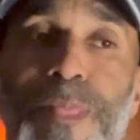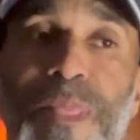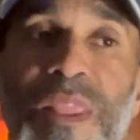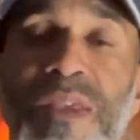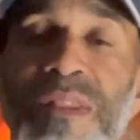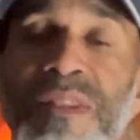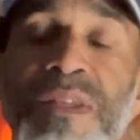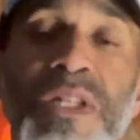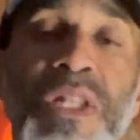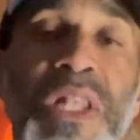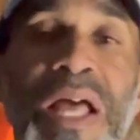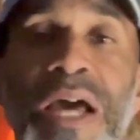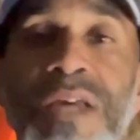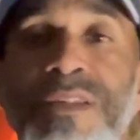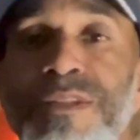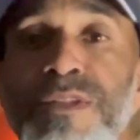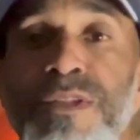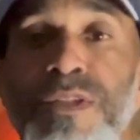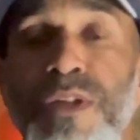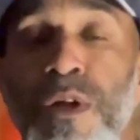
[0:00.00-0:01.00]
the
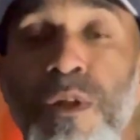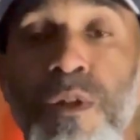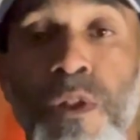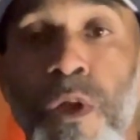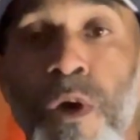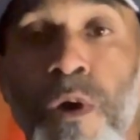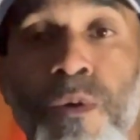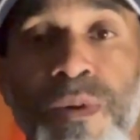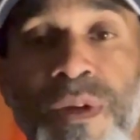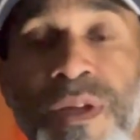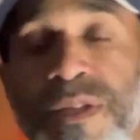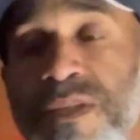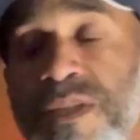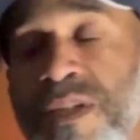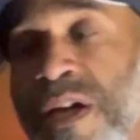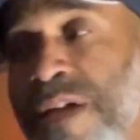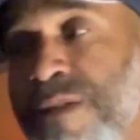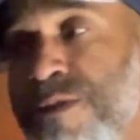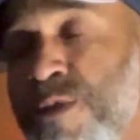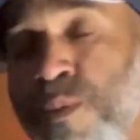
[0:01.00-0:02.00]
classes alone, it's
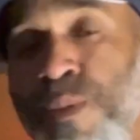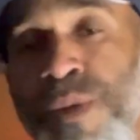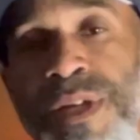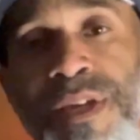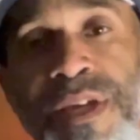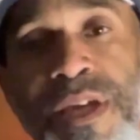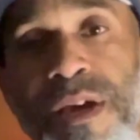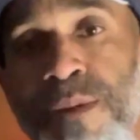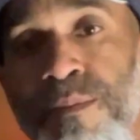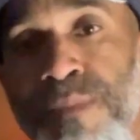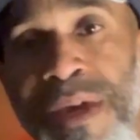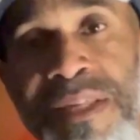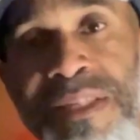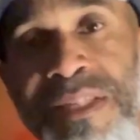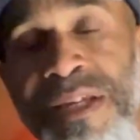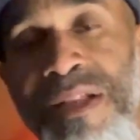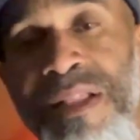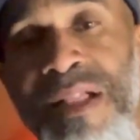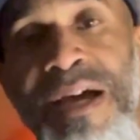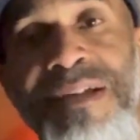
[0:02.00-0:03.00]
got so many amazing
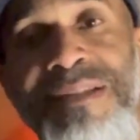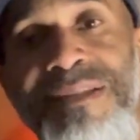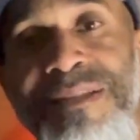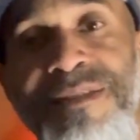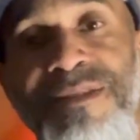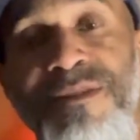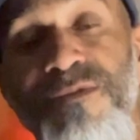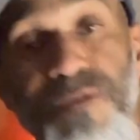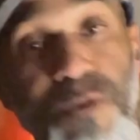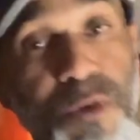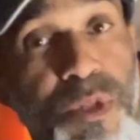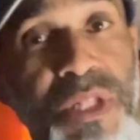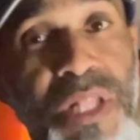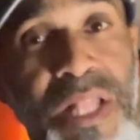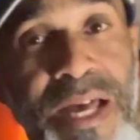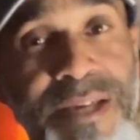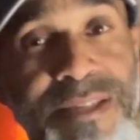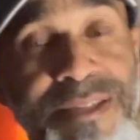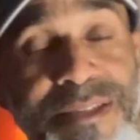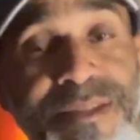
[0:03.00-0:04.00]
classes, full
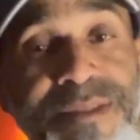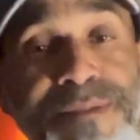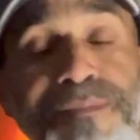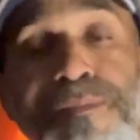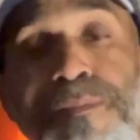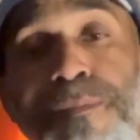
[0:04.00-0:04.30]
classes